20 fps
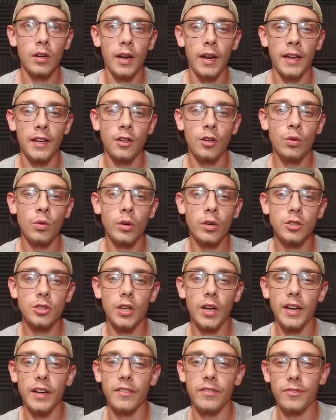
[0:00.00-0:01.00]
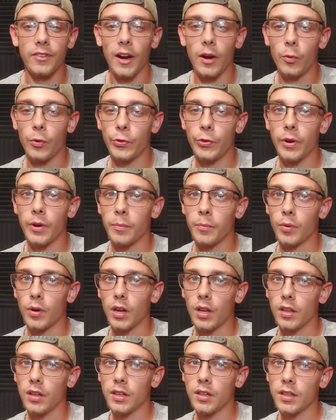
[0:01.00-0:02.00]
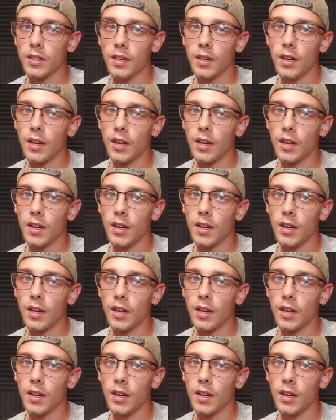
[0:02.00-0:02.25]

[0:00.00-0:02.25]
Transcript: and you are trying to fight with an umbrella,